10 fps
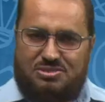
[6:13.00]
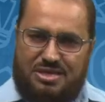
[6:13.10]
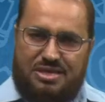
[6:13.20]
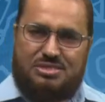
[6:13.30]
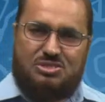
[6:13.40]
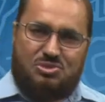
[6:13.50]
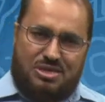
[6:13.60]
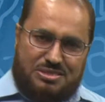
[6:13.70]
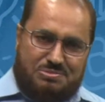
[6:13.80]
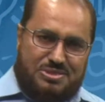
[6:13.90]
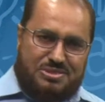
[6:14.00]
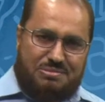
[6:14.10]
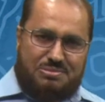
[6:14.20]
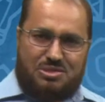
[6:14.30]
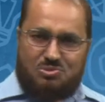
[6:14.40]
That's to express
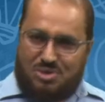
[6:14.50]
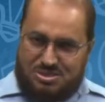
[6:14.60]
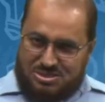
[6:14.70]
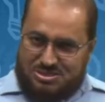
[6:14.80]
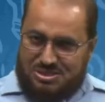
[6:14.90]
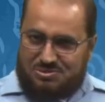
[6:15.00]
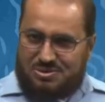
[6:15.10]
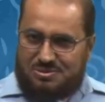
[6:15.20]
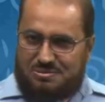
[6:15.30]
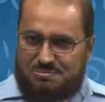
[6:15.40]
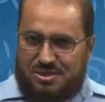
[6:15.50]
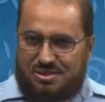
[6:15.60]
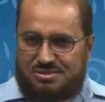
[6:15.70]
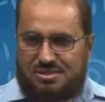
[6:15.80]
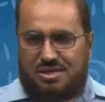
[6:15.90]
something was continuing in the
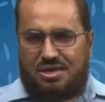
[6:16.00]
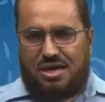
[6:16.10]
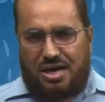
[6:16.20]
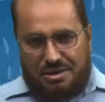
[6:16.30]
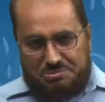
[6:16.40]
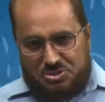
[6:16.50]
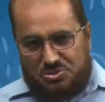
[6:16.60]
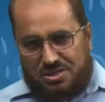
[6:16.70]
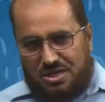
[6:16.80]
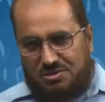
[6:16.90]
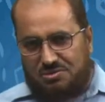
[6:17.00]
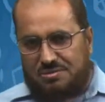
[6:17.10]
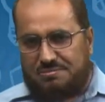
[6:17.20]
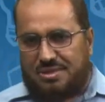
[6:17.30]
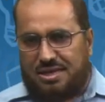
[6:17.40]
past up to
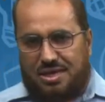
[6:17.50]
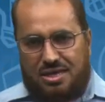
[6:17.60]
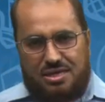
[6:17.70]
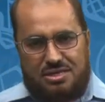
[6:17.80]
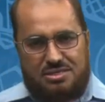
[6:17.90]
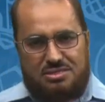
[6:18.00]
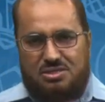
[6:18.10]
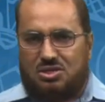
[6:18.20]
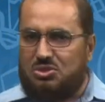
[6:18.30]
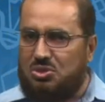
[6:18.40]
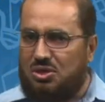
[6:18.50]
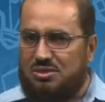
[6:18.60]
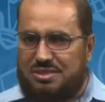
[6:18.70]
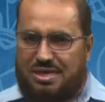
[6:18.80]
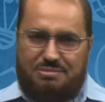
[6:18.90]
now and
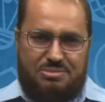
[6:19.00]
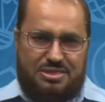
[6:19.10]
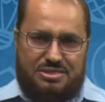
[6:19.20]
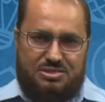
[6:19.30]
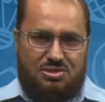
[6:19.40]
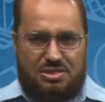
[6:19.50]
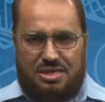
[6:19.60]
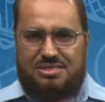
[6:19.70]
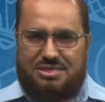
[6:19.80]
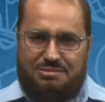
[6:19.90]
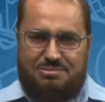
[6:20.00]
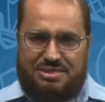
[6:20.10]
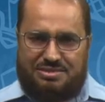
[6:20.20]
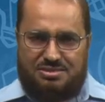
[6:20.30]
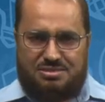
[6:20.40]
don't complete it or not
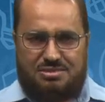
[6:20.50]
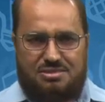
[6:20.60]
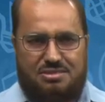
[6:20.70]
complete it.